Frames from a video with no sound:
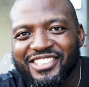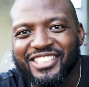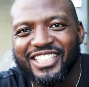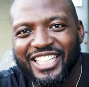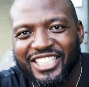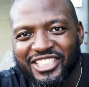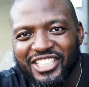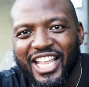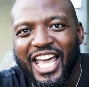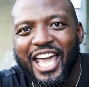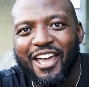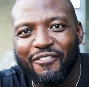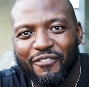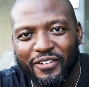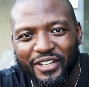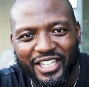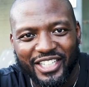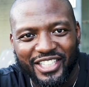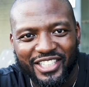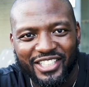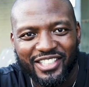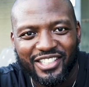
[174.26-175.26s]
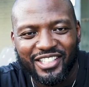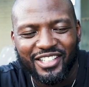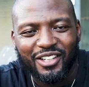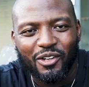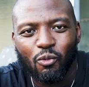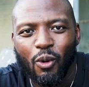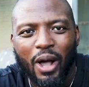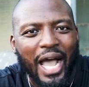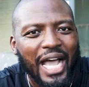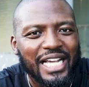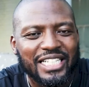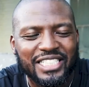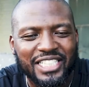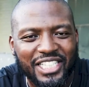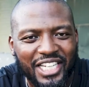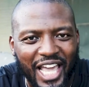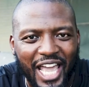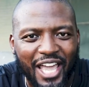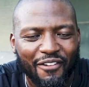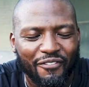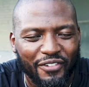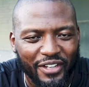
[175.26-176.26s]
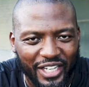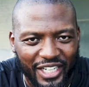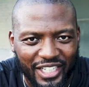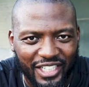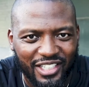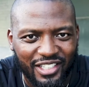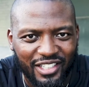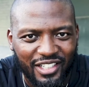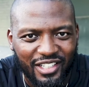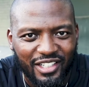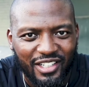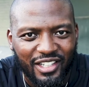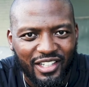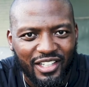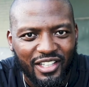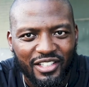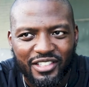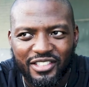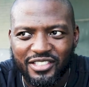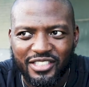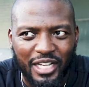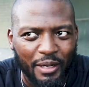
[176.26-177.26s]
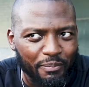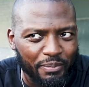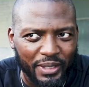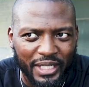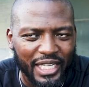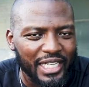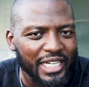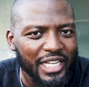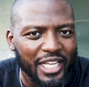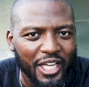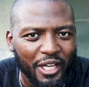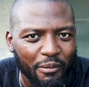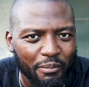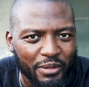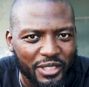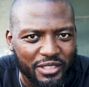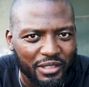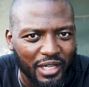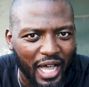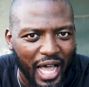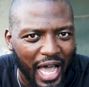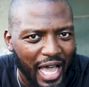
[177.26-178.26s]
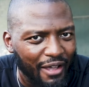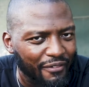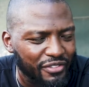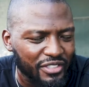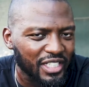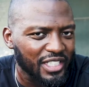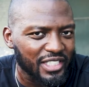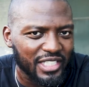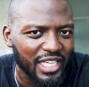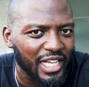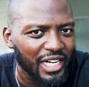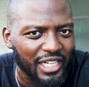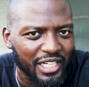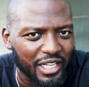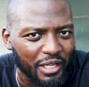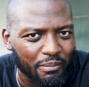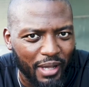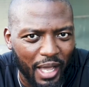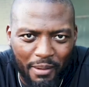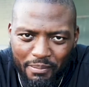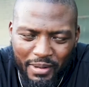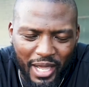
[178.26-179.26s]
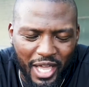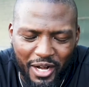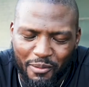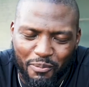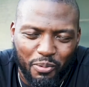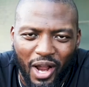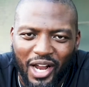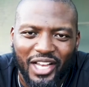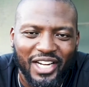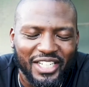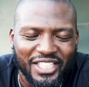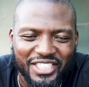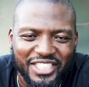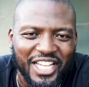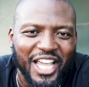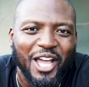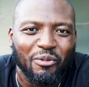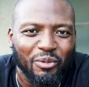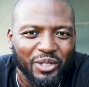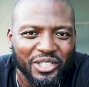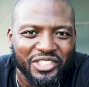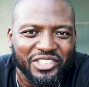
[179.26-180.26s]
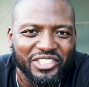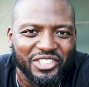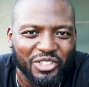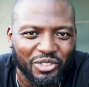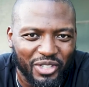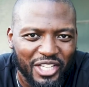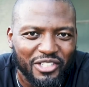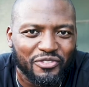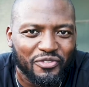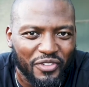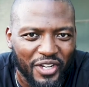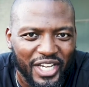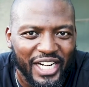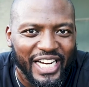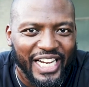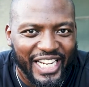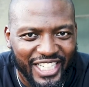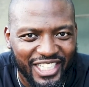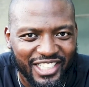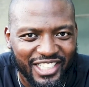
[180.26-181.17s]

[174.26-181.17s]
He's laughing. Why is he laughing? Something in him is obviously telling him I'm not a broccoli sandwich, so that's funny.